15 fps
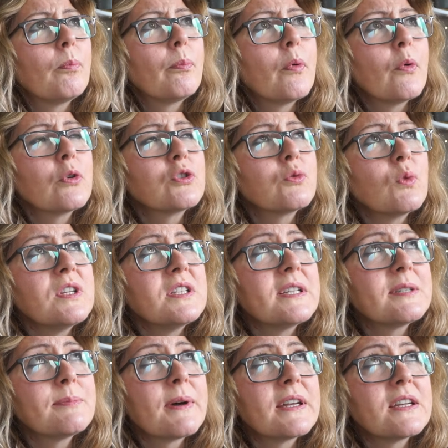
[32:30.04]
But we
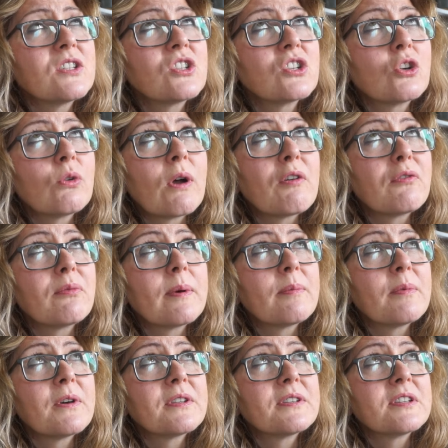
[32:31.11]
did manage to go out for my
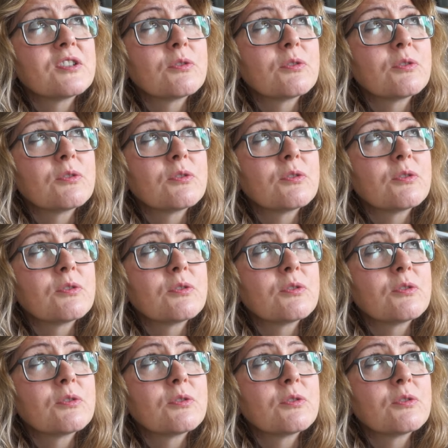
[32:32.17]
birthday,